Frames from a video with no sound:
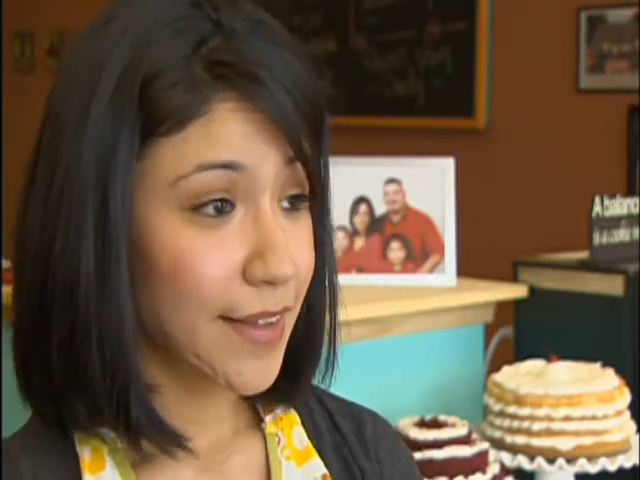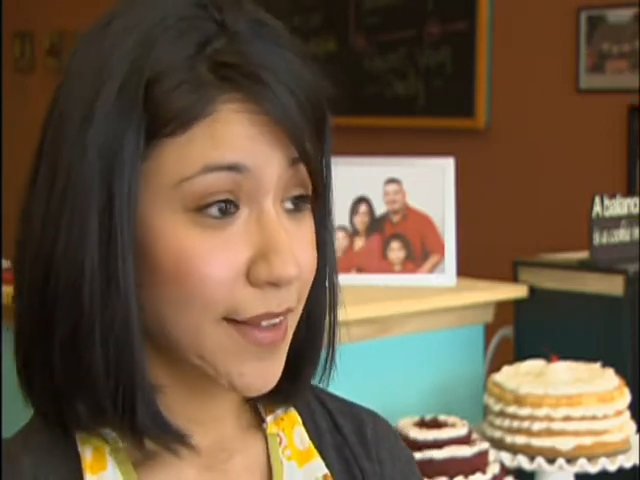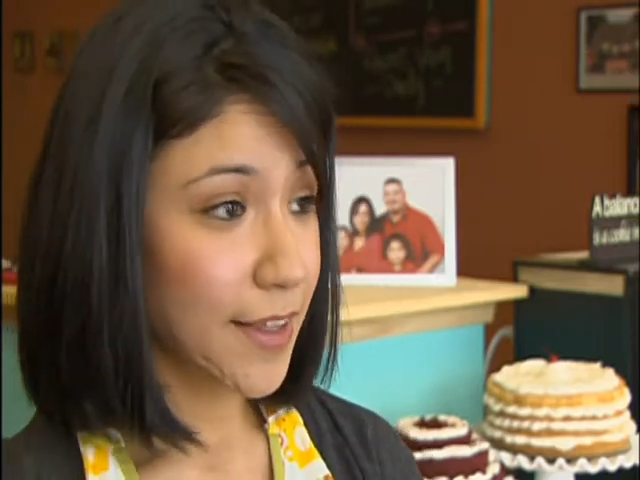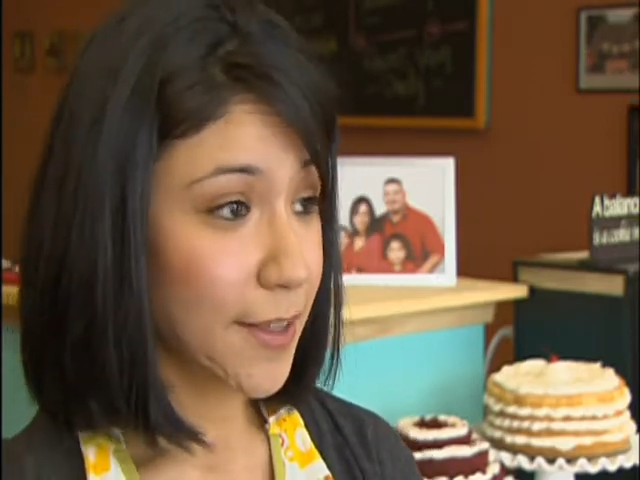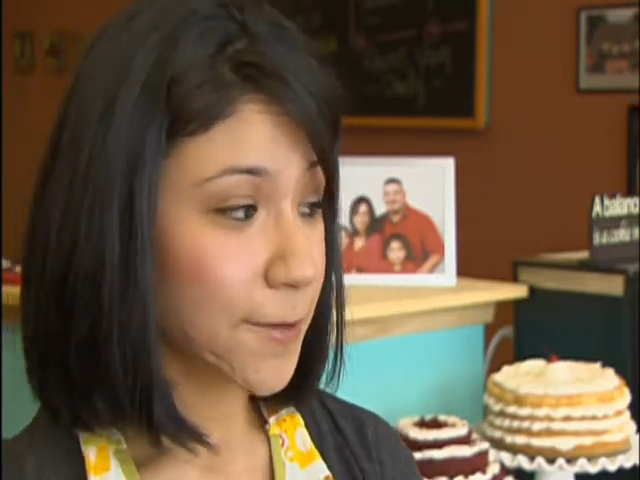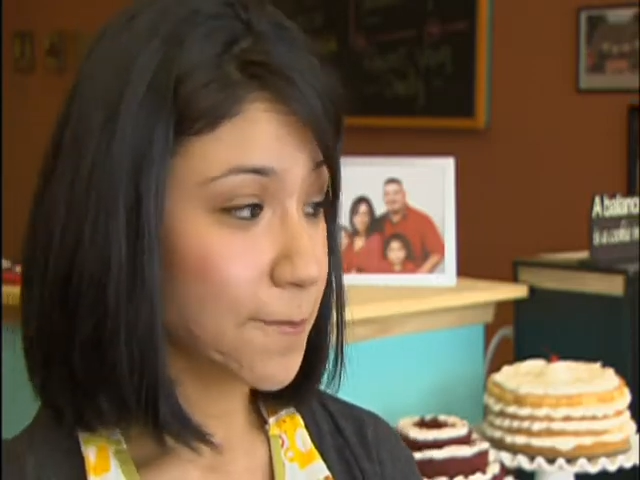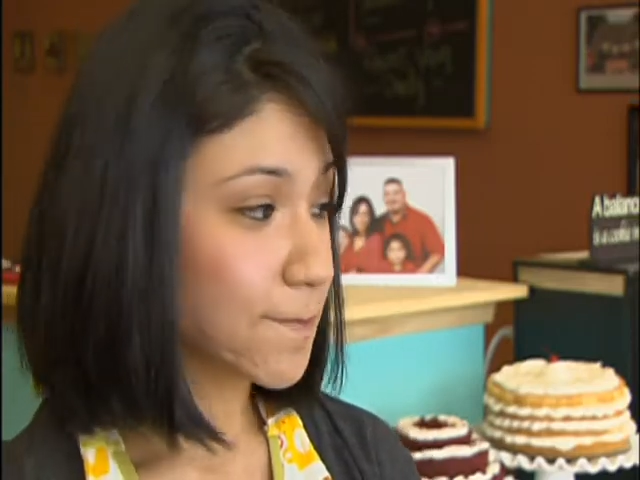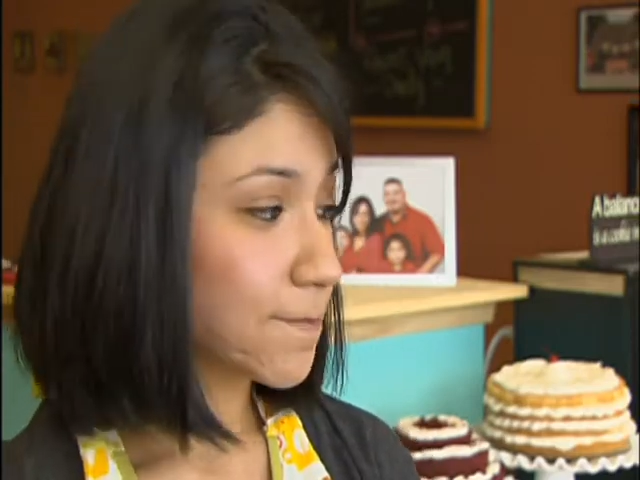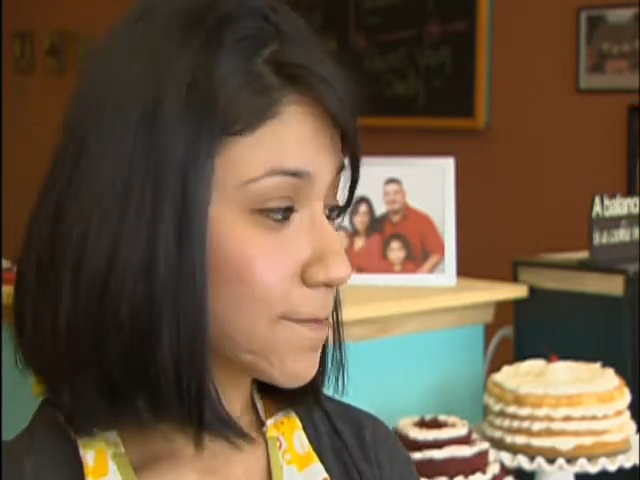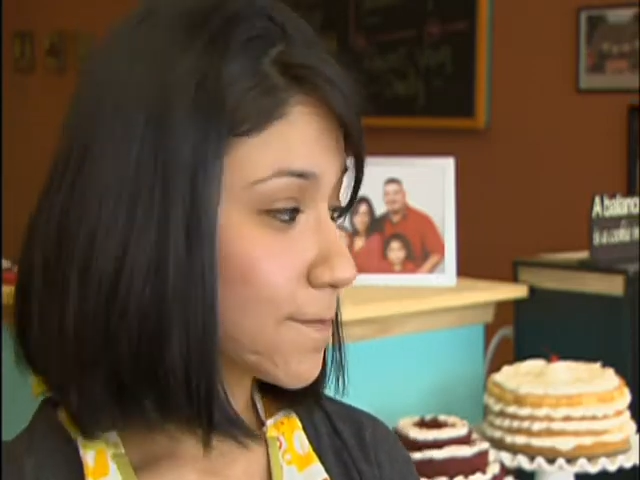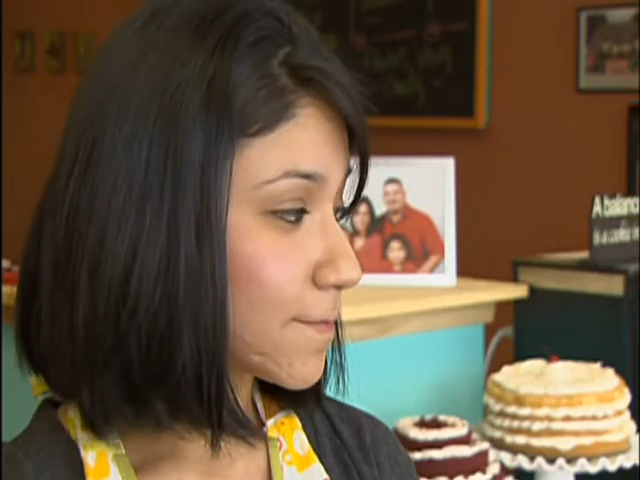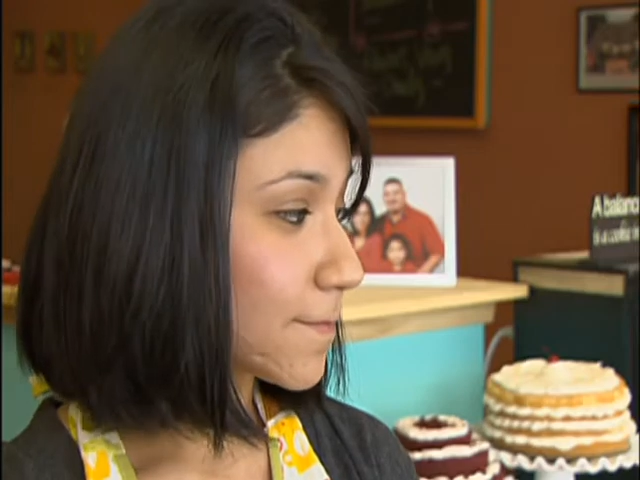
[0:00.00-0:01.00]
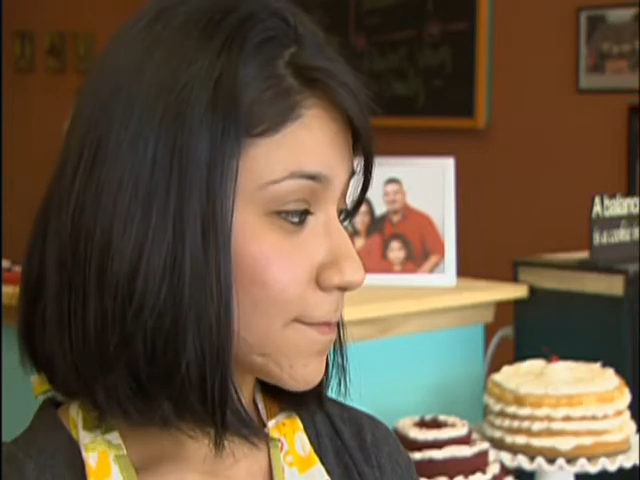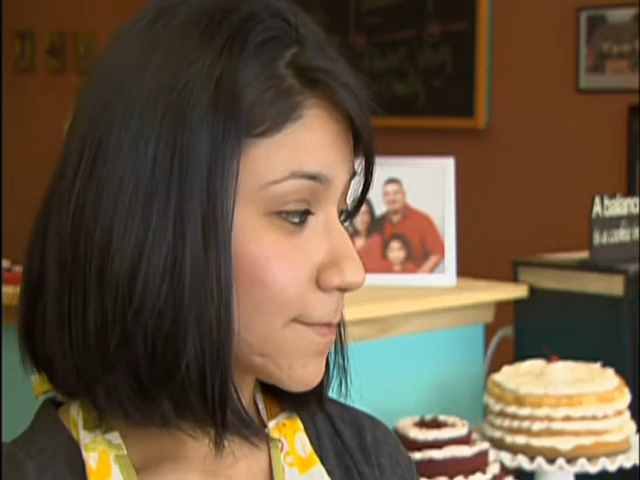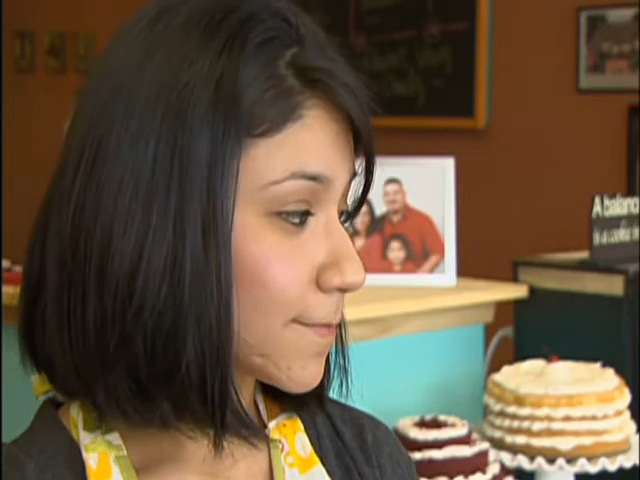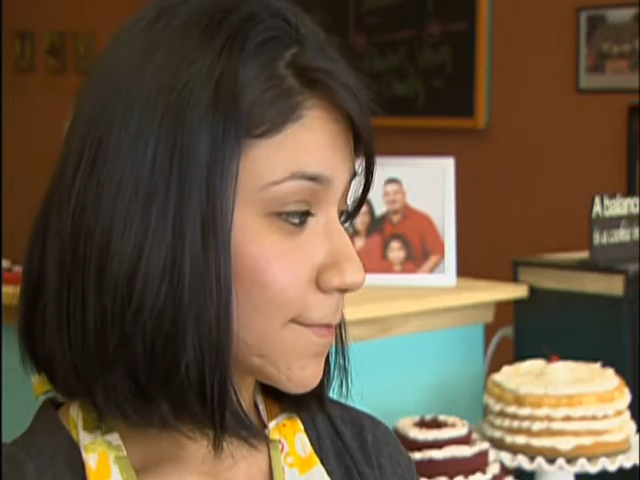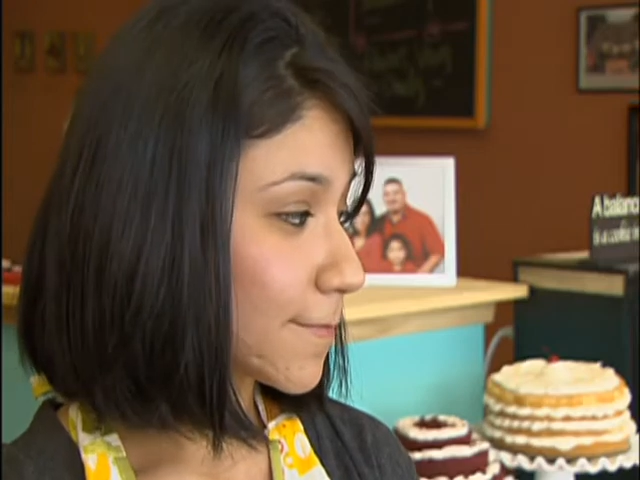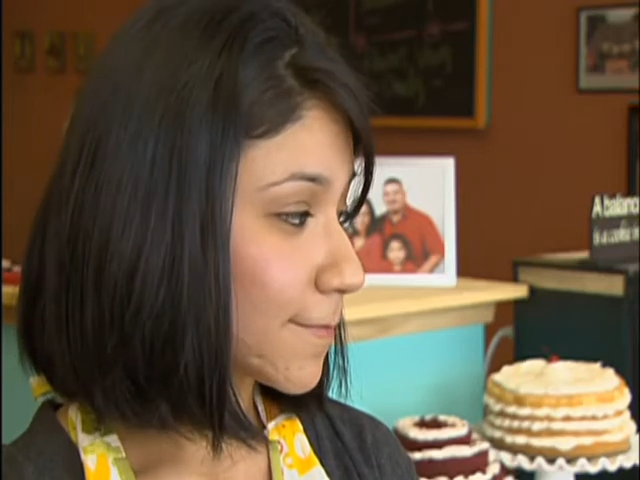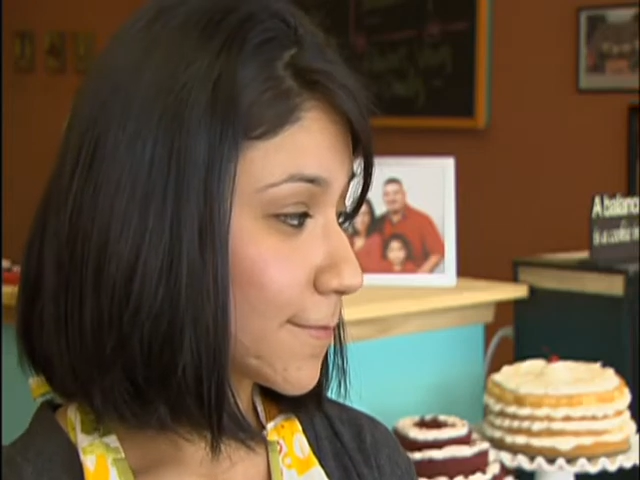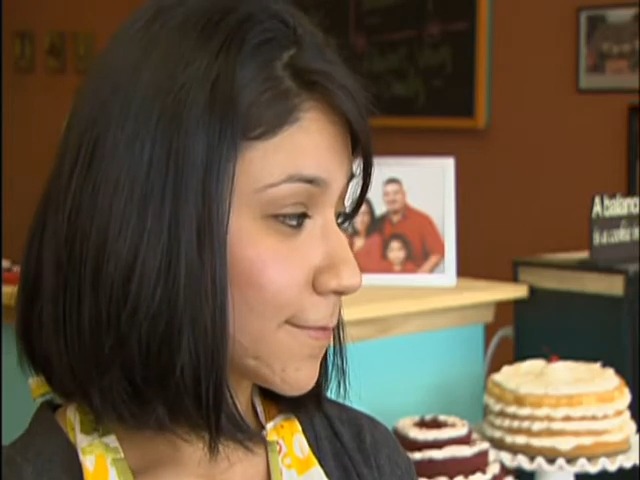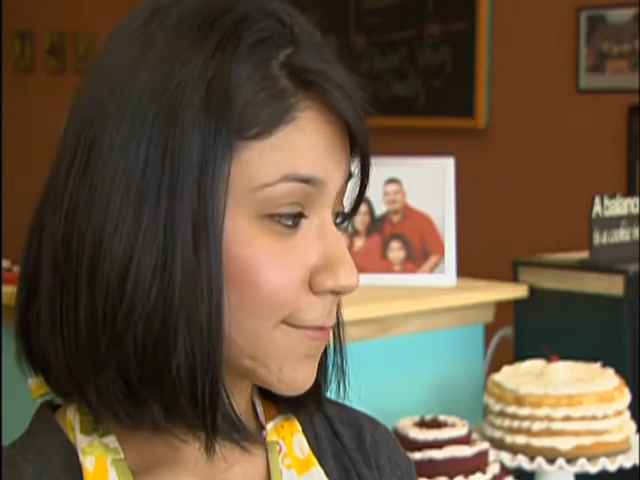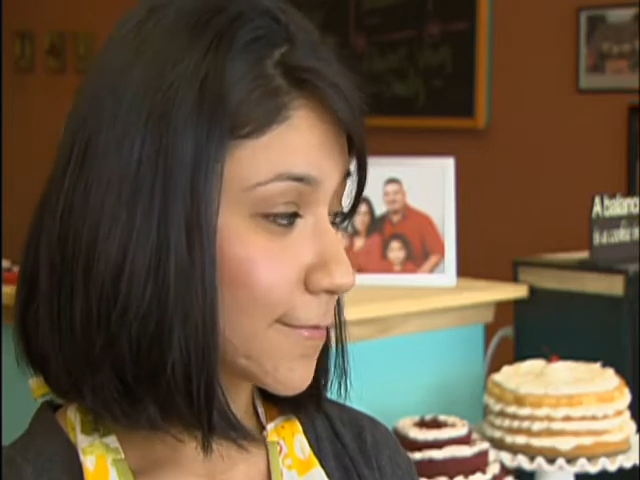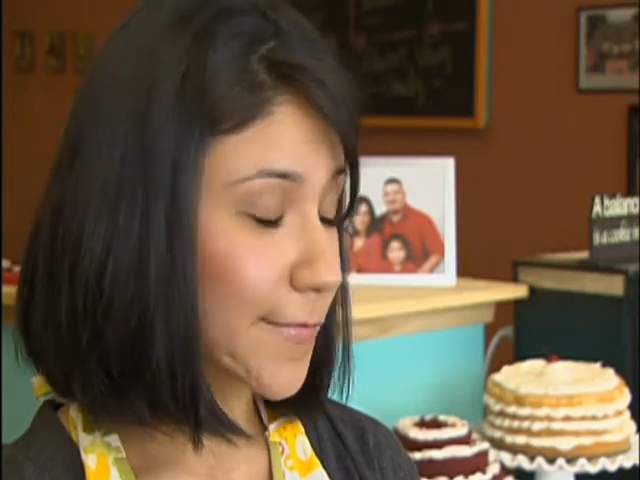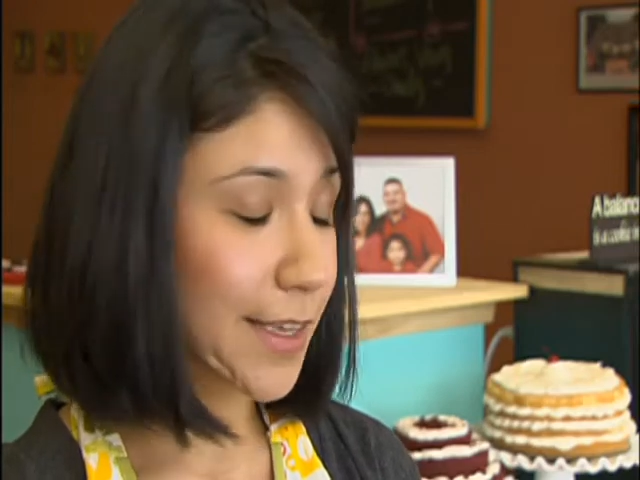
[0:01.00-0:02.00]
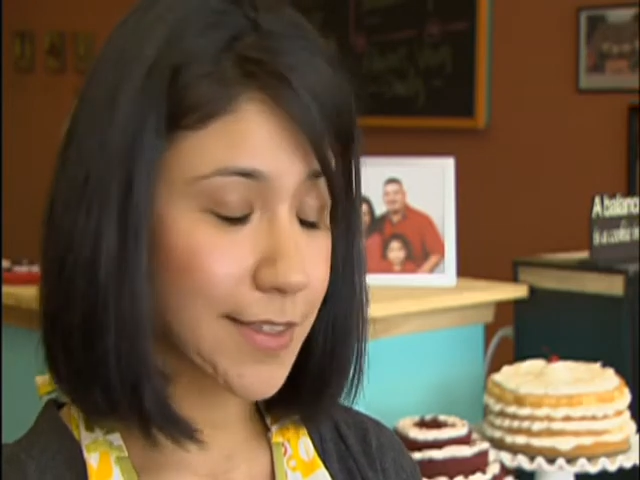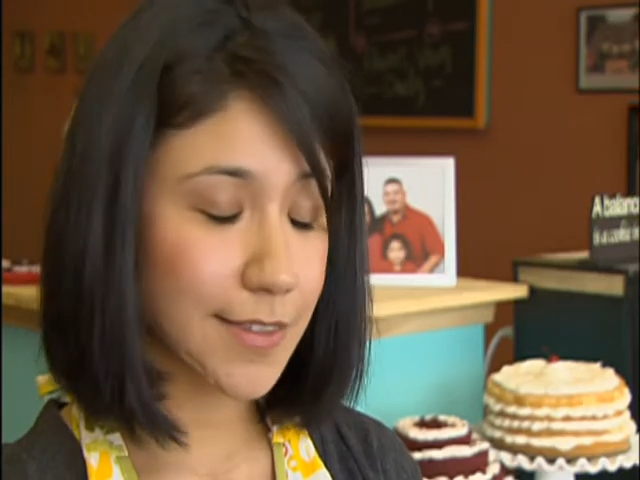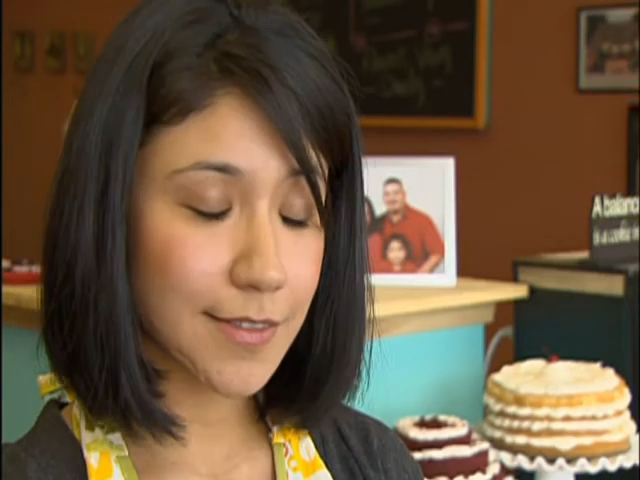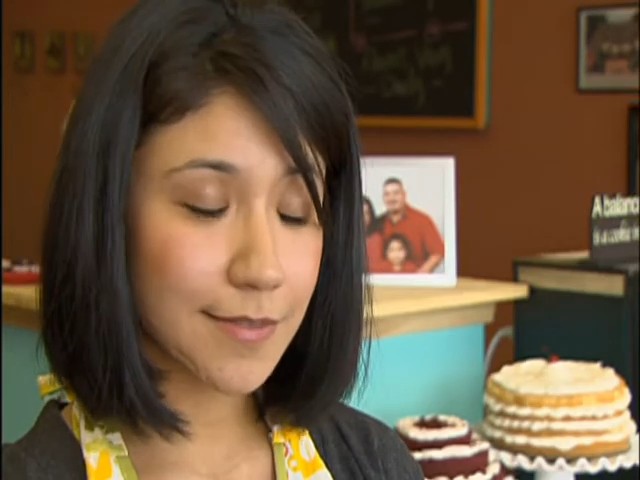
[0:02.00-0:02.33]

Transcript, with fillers: um, that's